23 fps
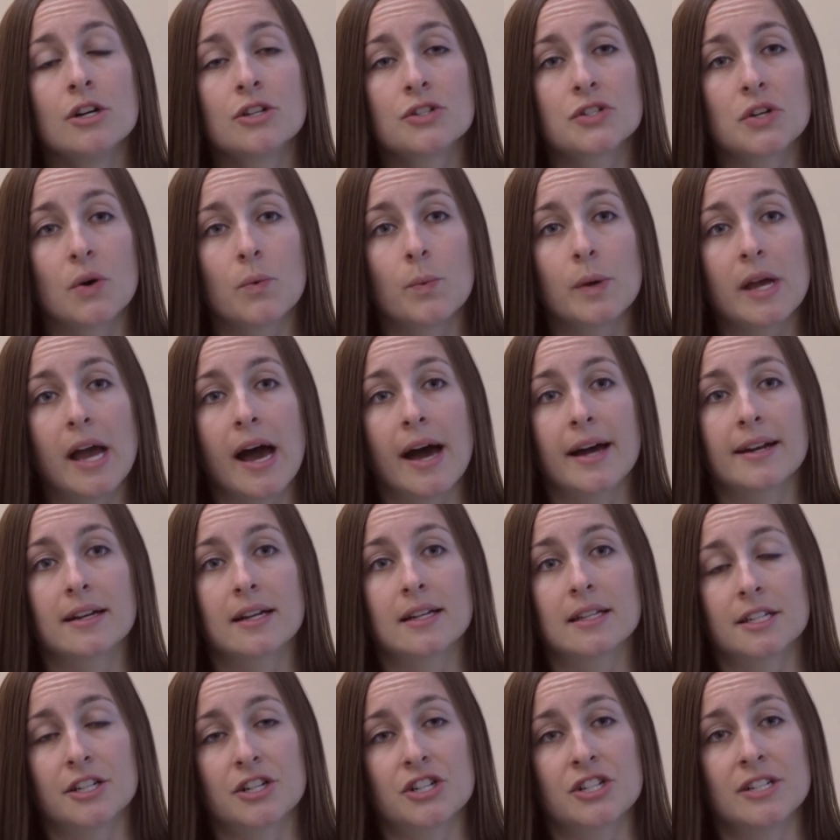So we had
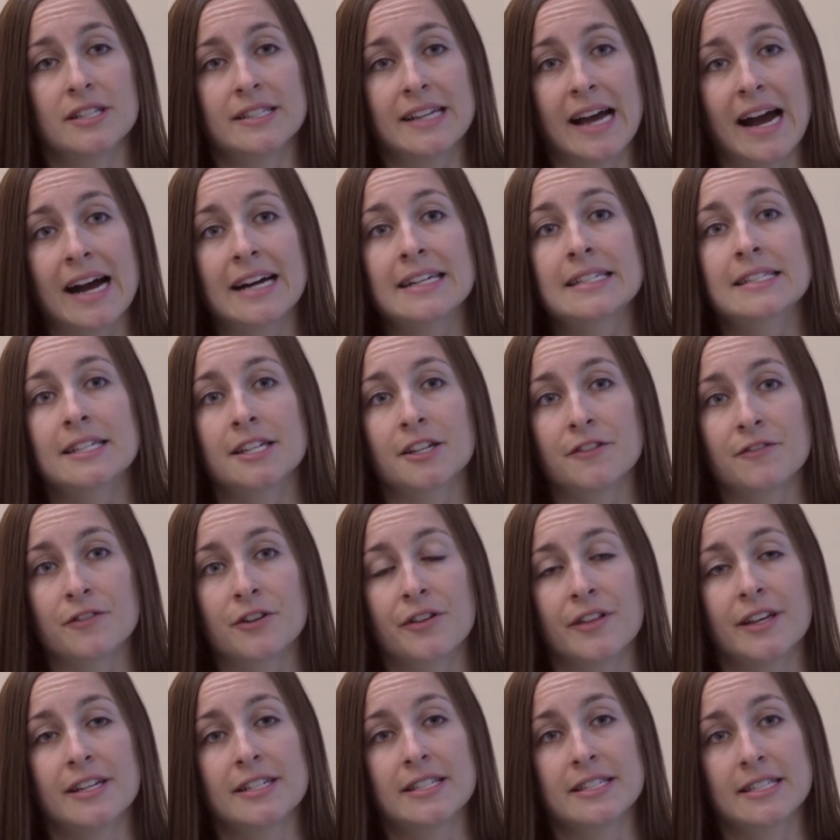clinicians asking for
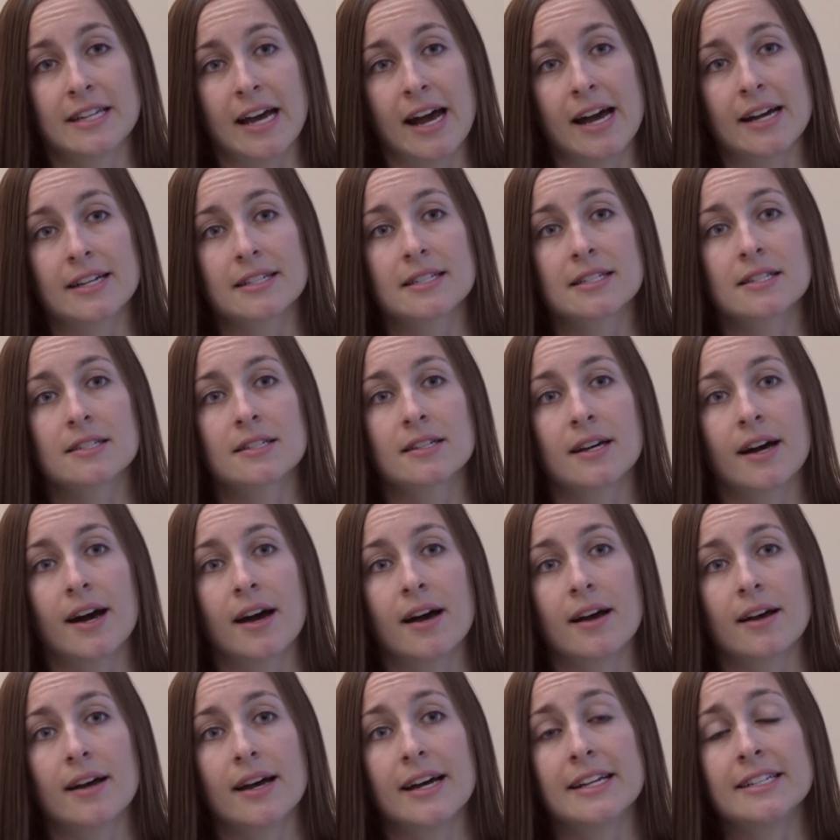this test.
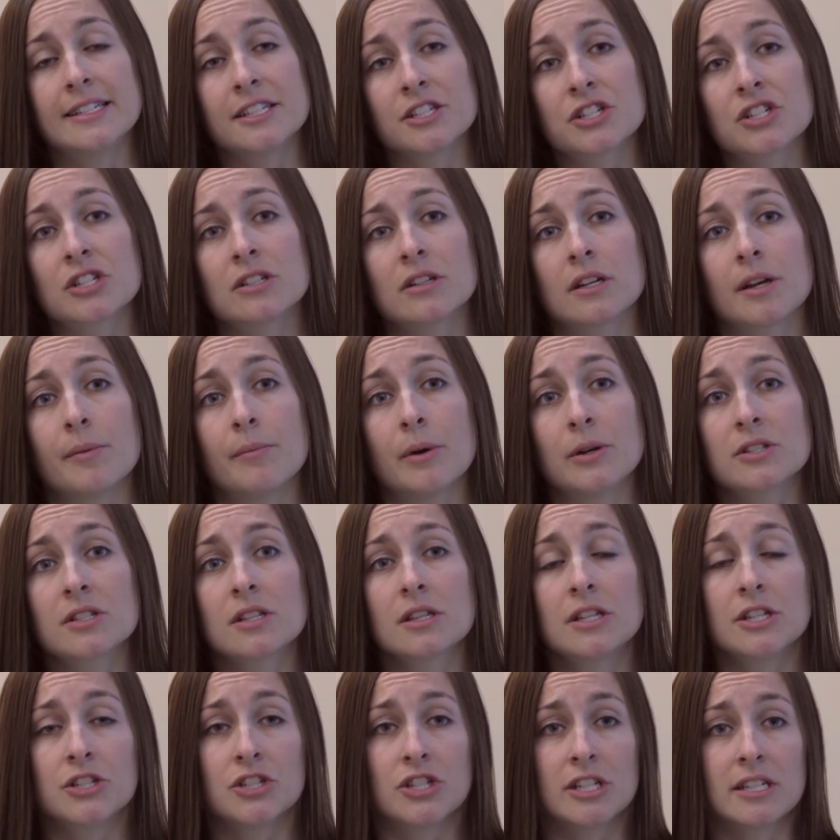Uh, additionally, most of
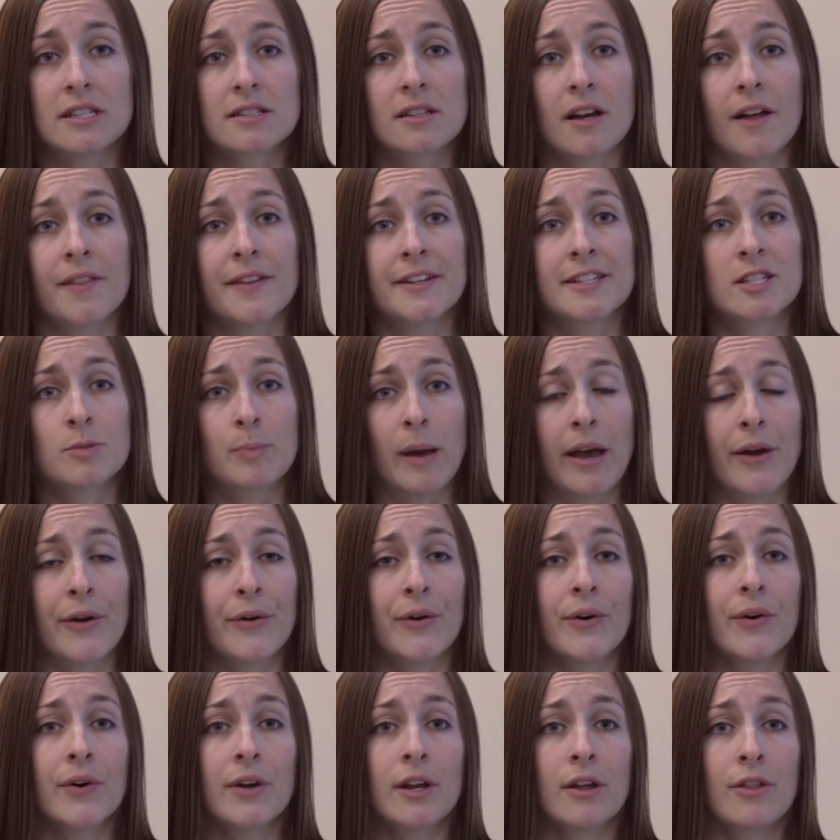the genes on this
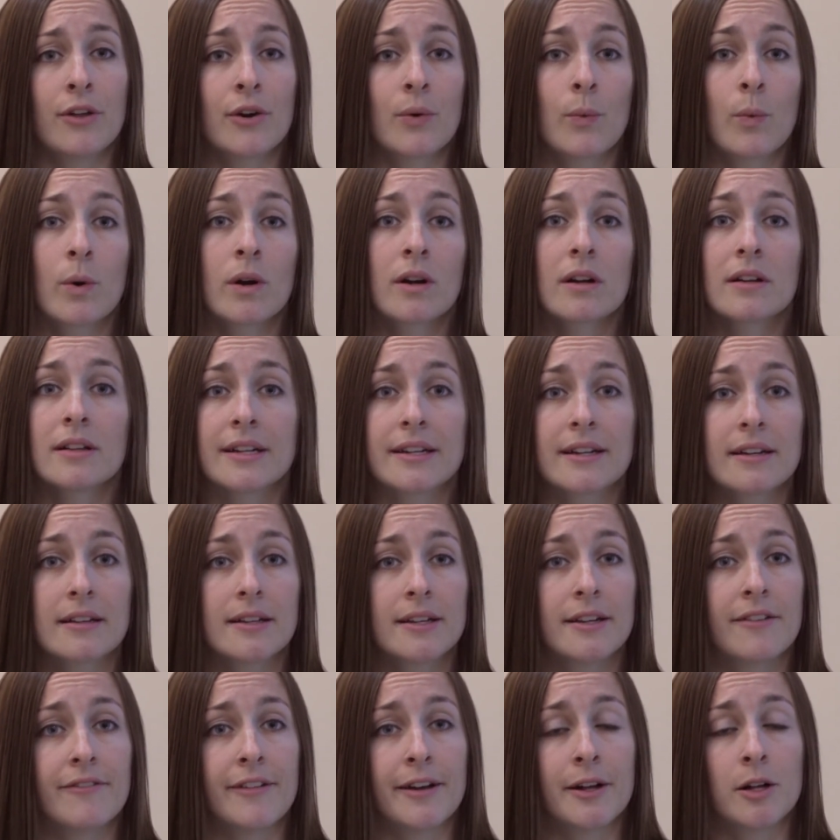panel either weren't
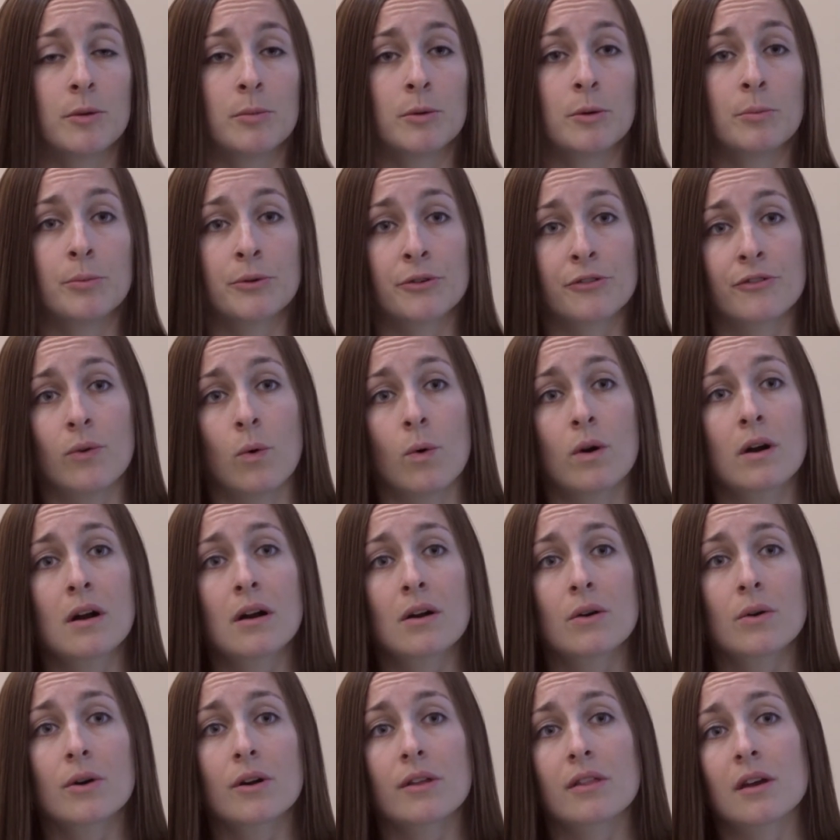clinically available
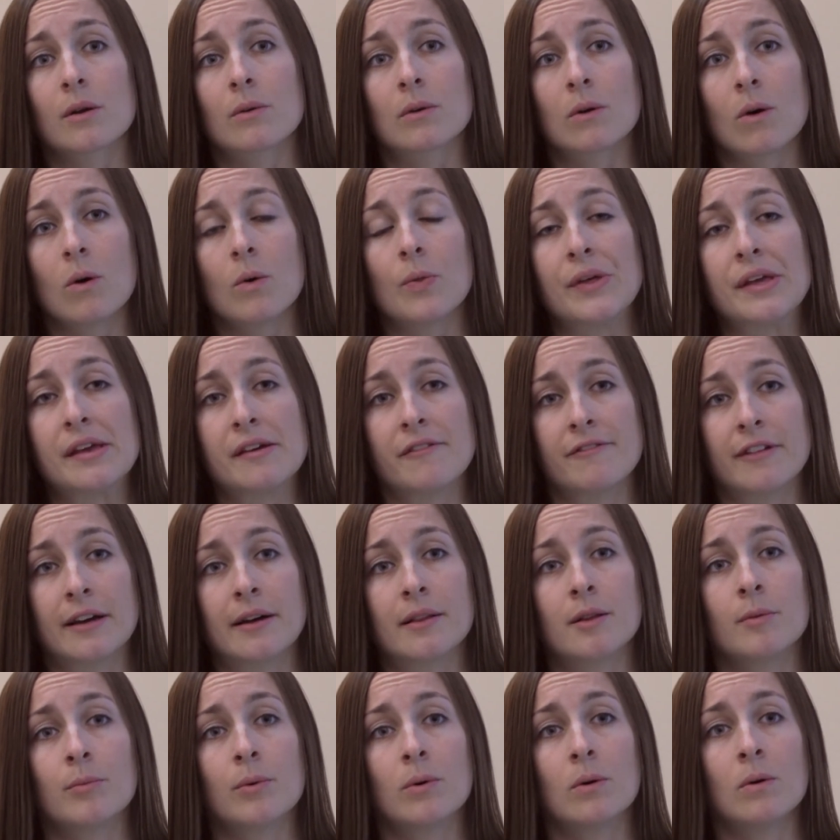before or they were only
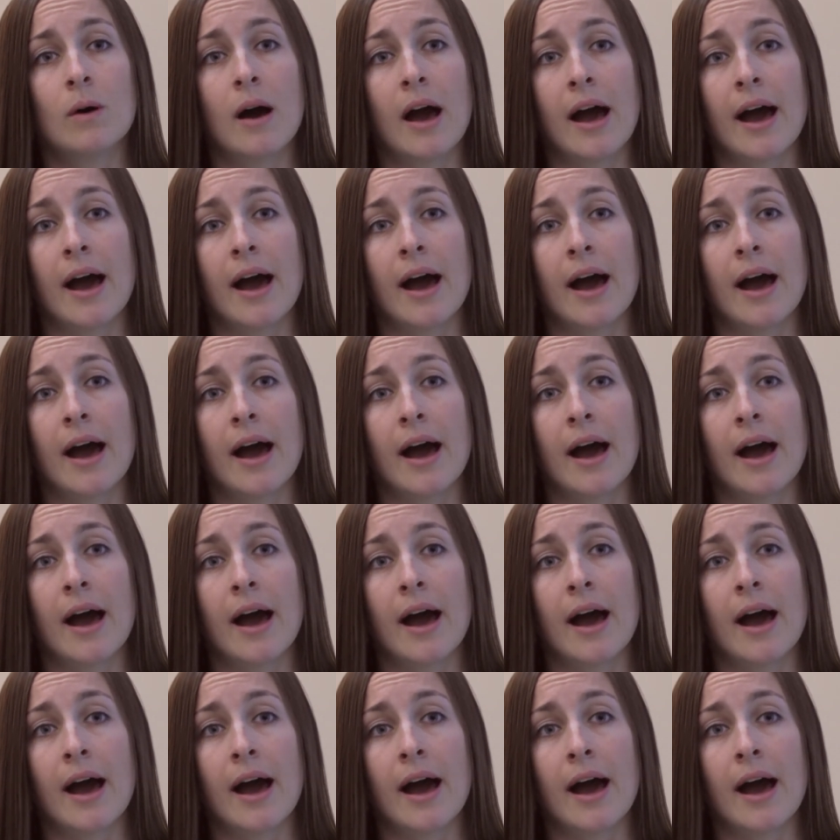available